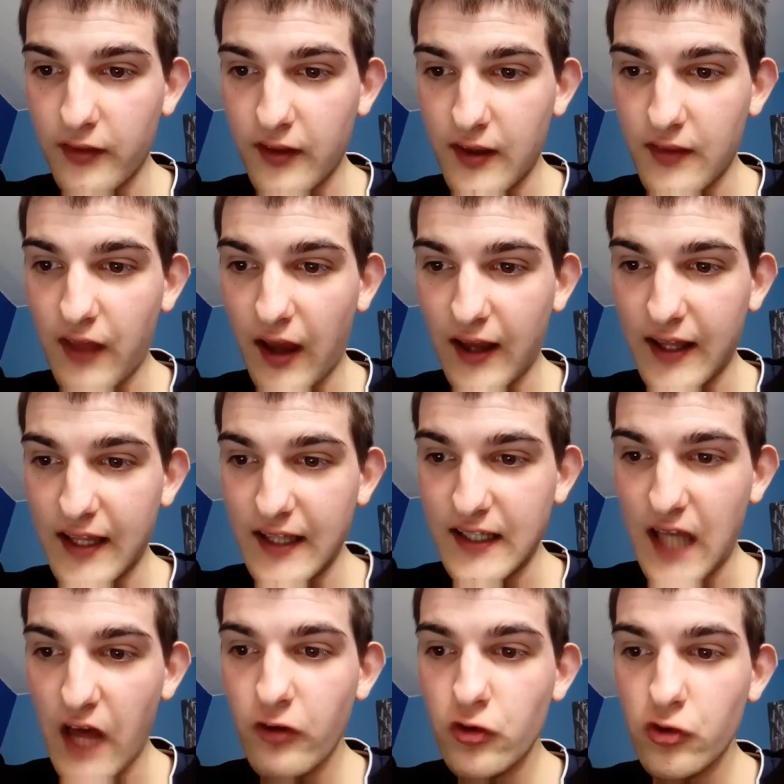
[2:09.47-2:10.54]
in that he
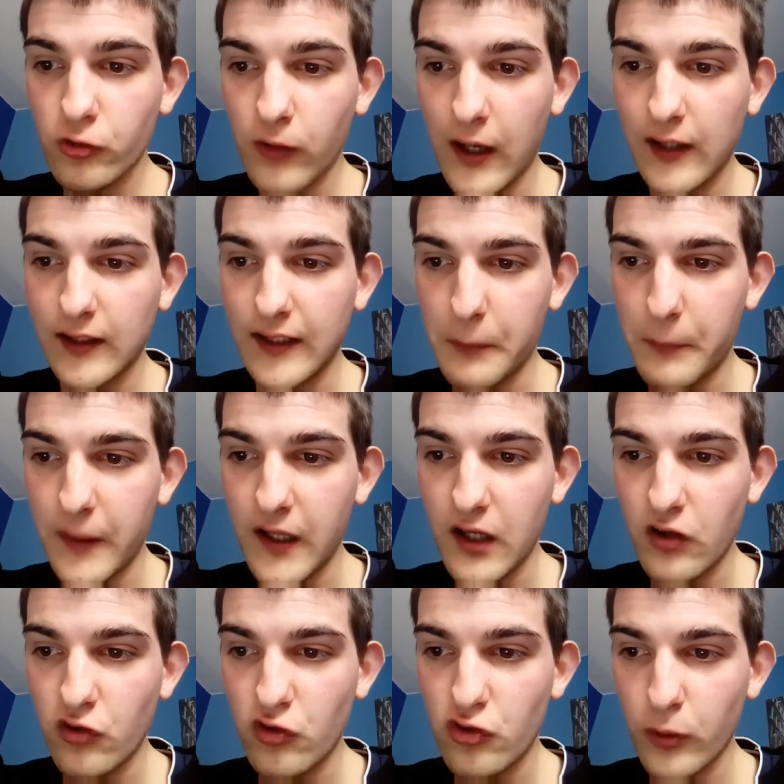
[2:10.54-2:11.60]
never directly
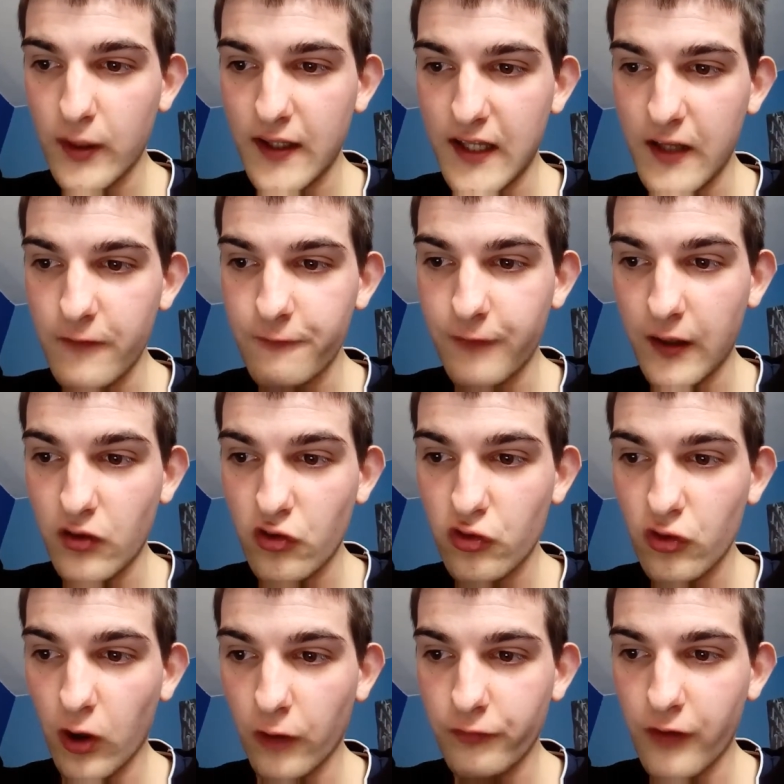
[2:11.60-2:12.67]
appears during the
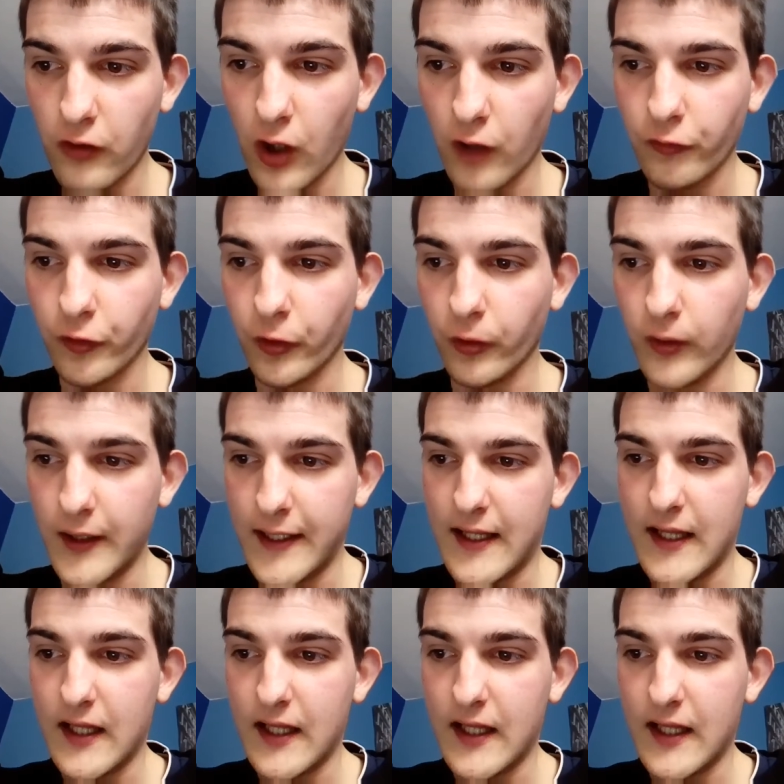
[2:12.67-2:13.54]
events of the novel.